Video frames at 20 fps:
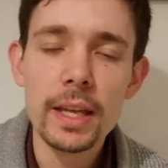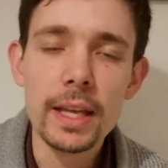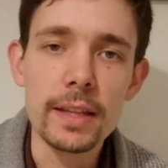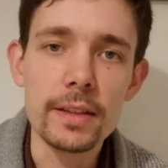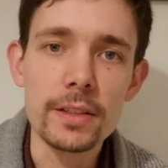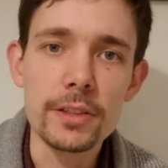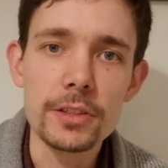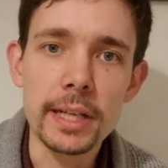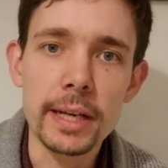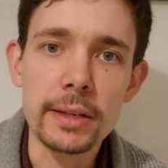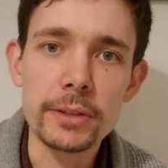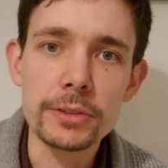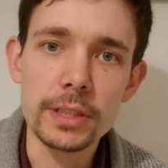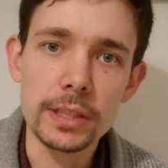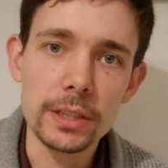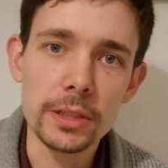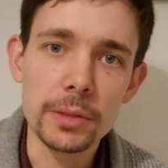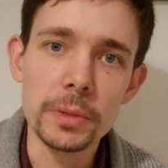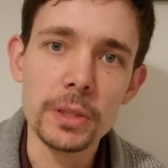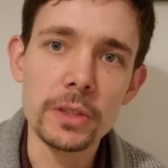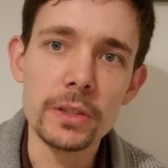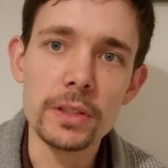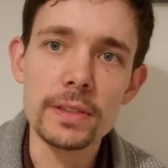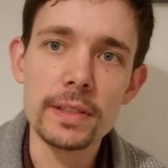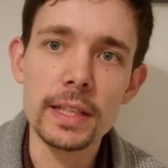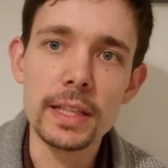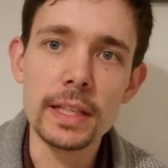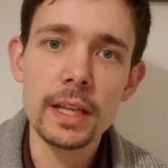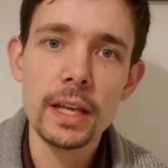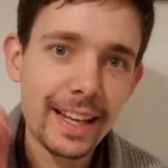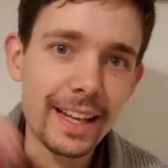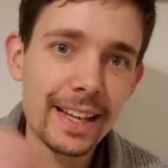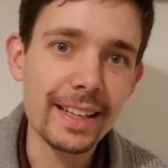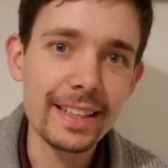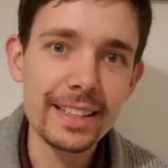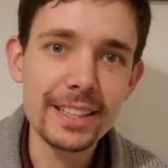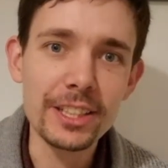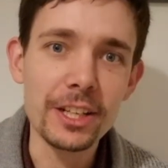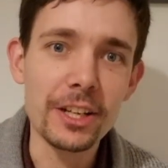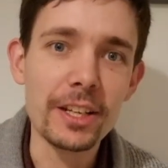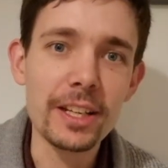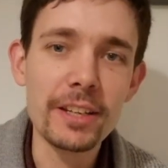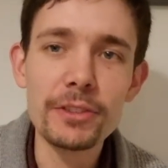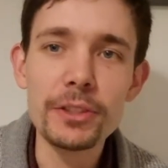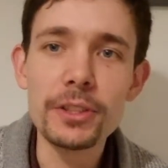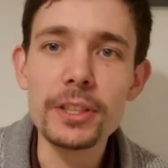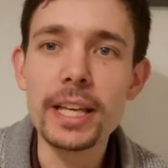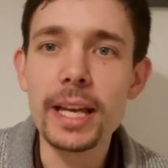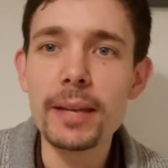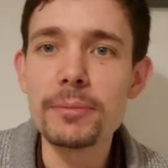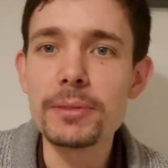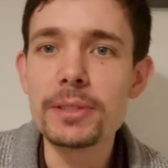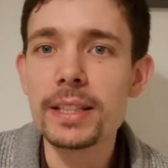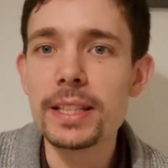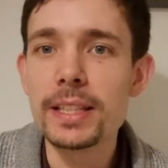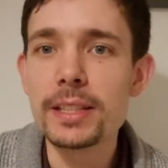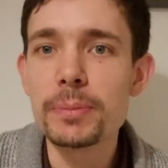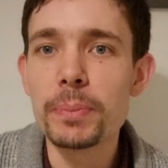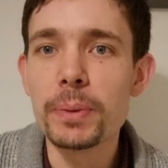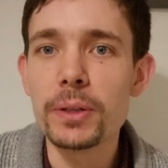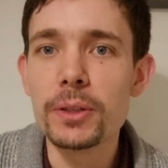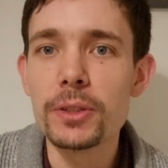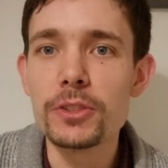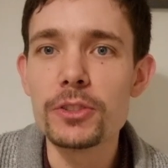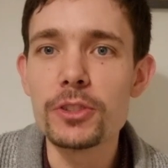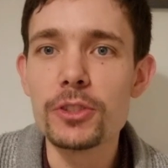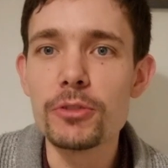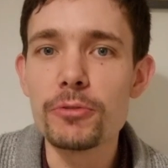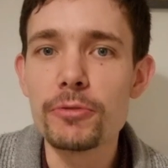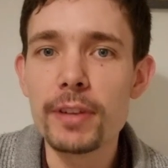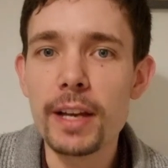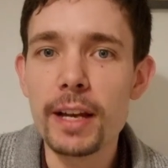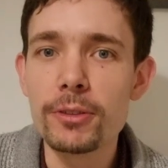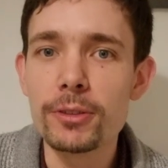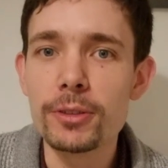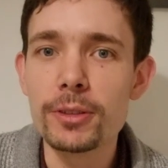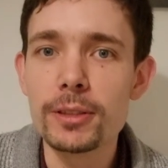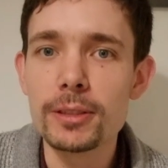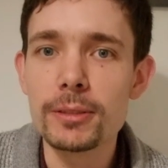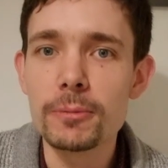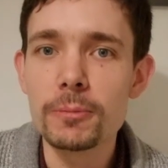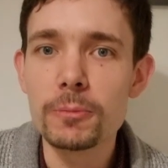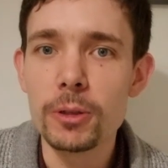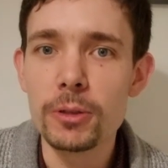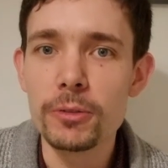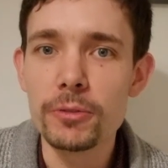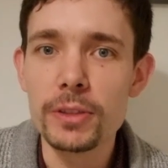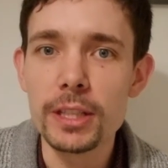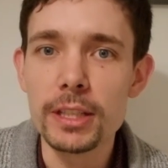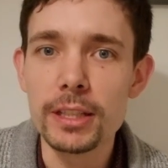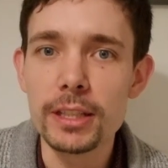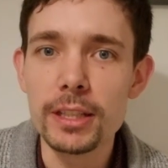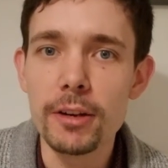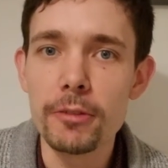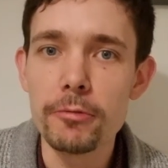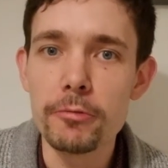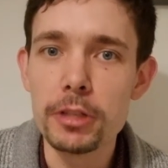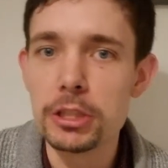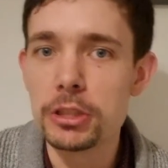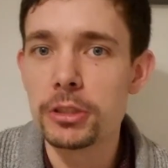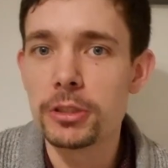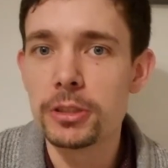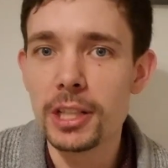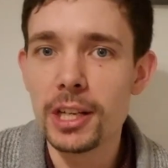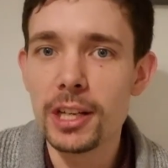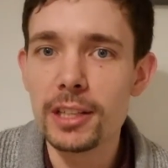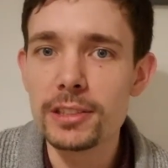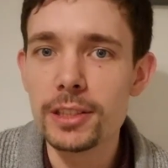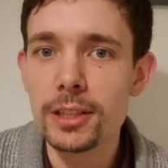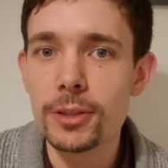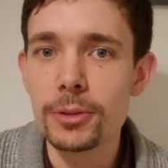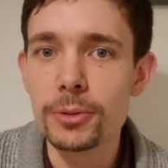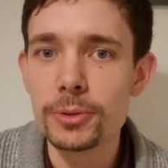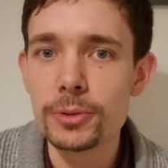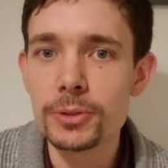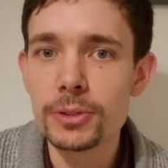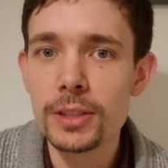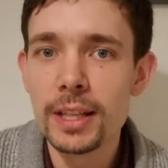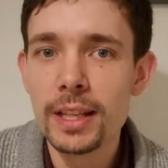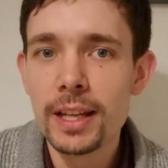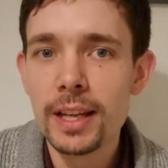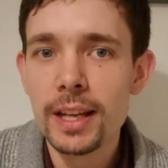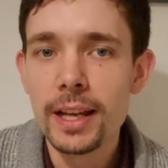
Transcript: in the jousting community. Uh, you know, if you came to this because you found one of the original articles,